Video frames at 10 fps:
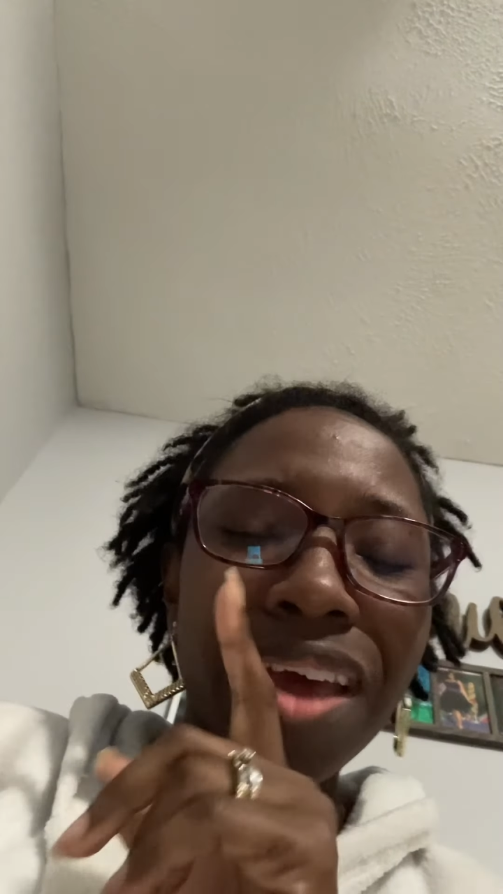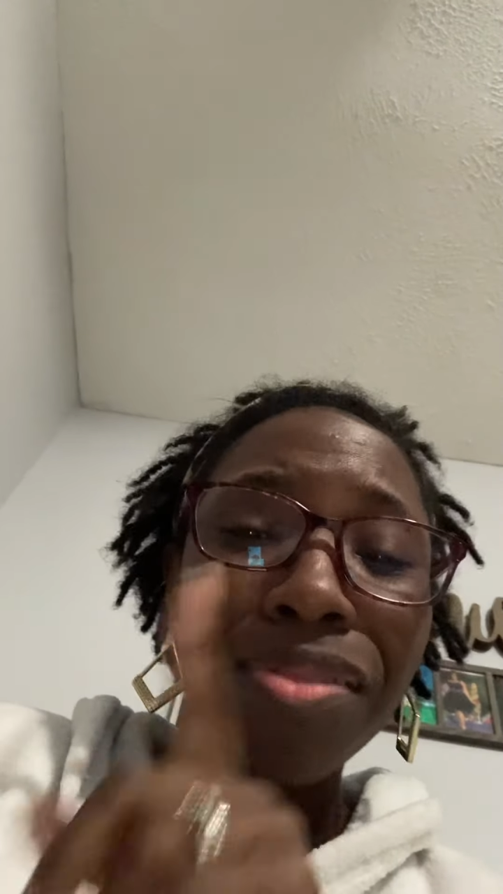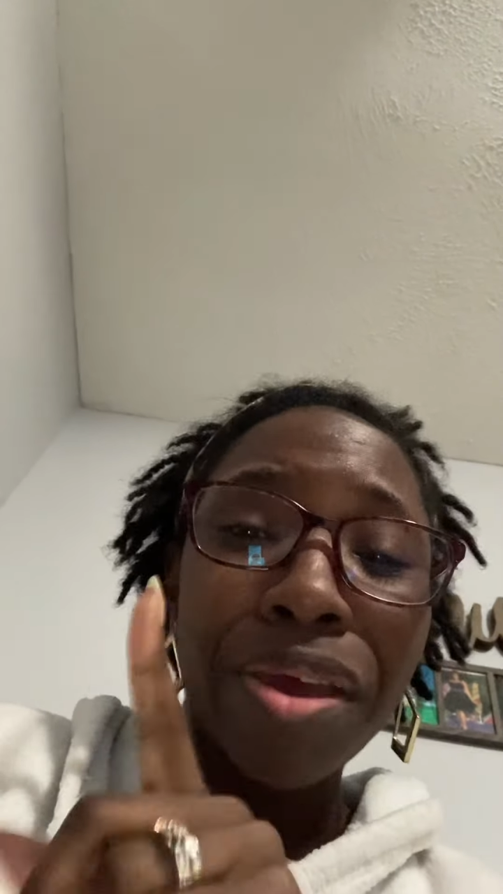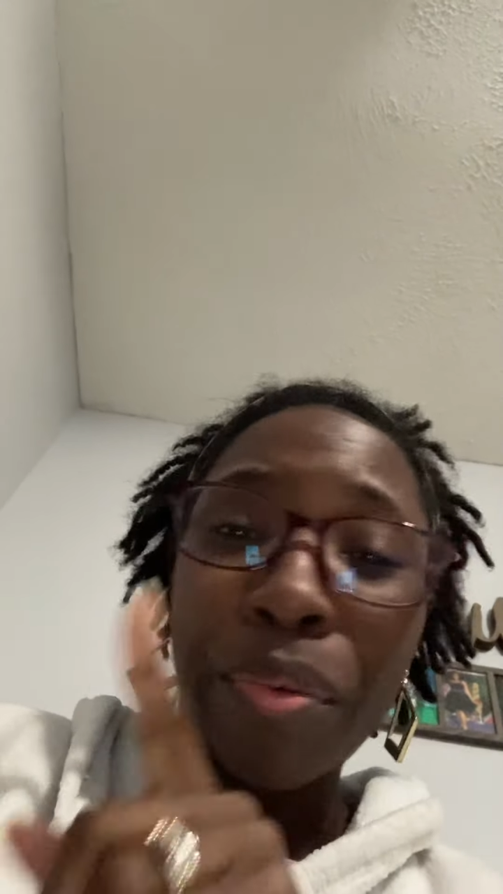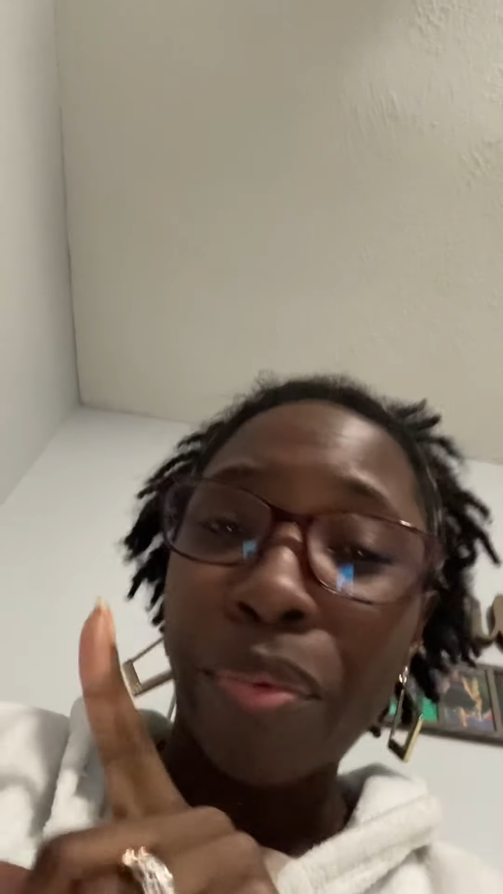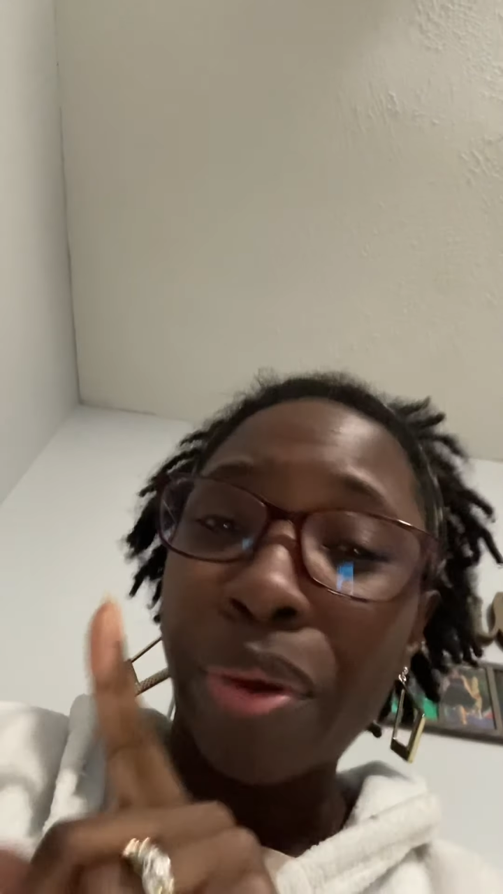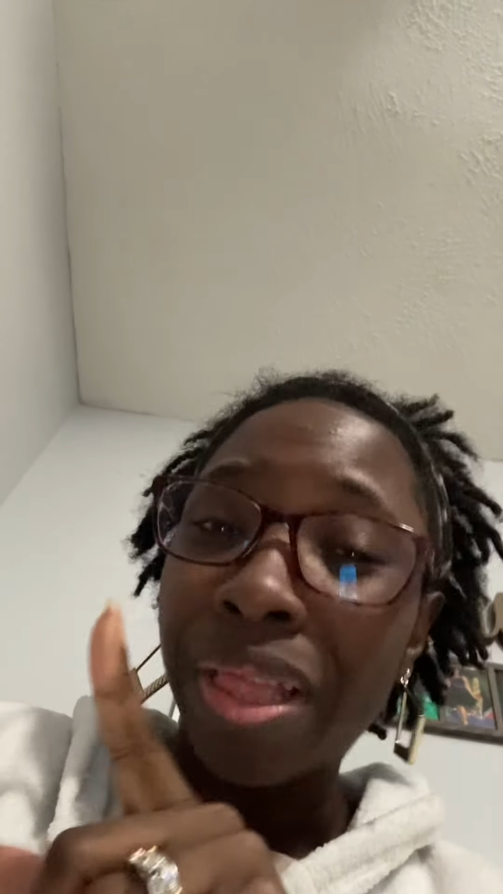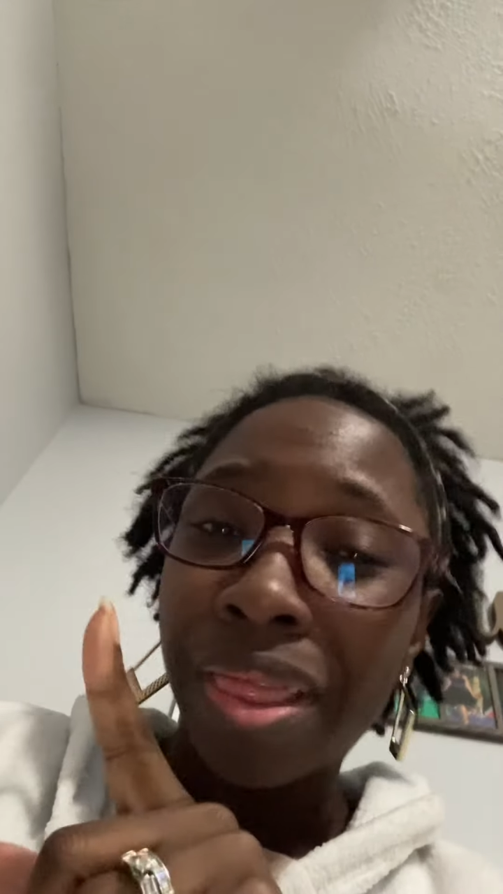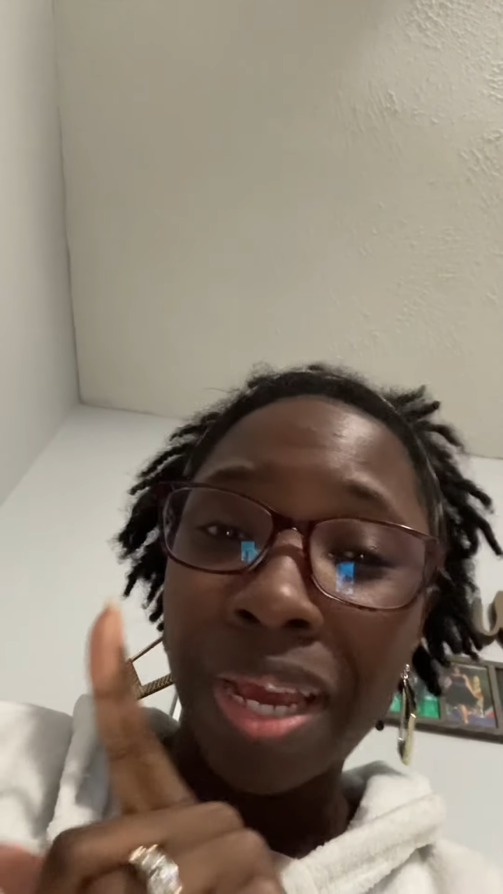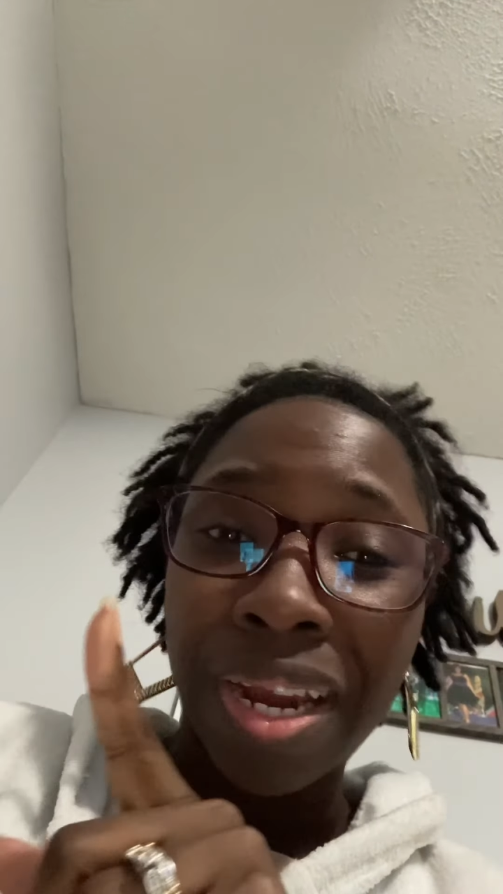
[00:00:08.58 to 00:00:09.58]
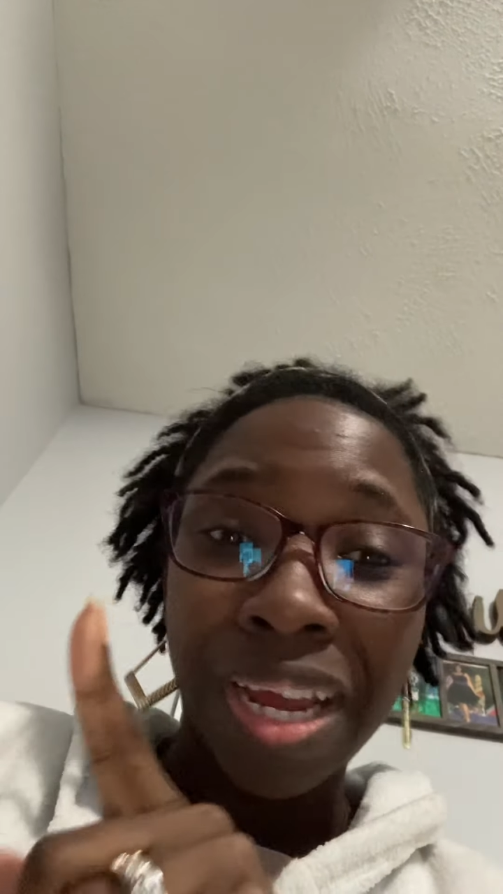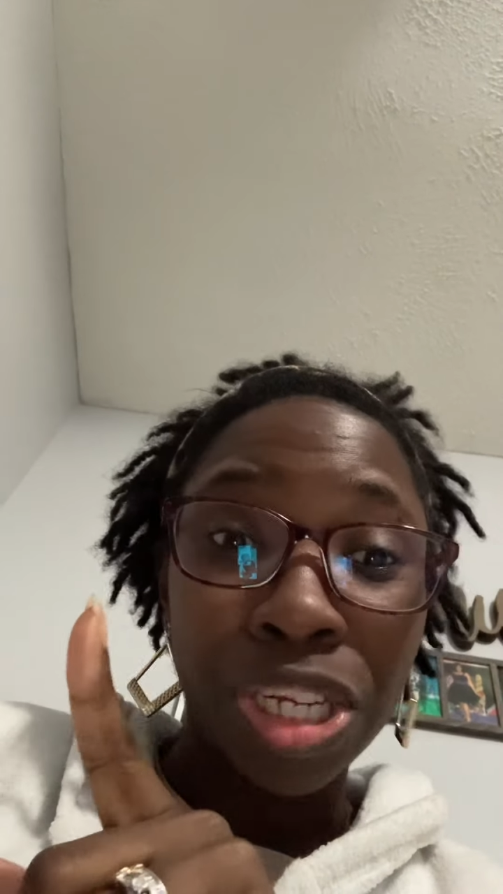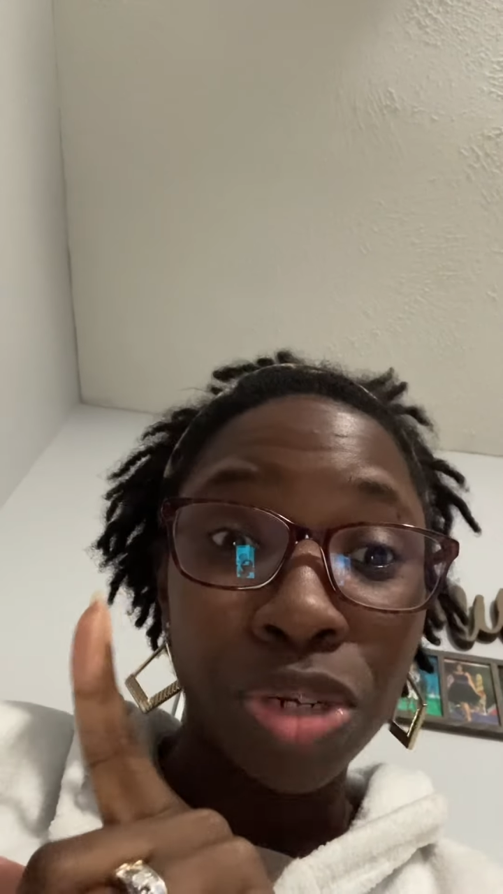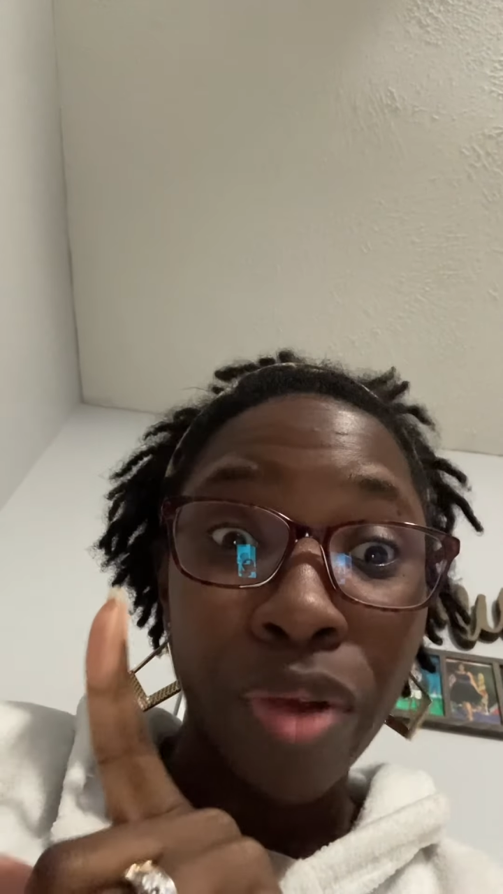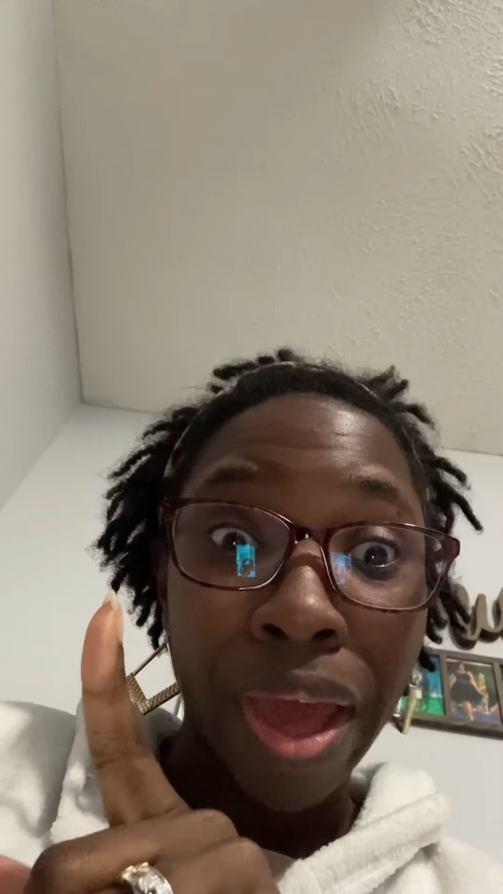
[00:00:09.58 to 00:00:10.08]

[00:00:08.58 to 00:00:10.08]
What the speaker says: that one thing that you're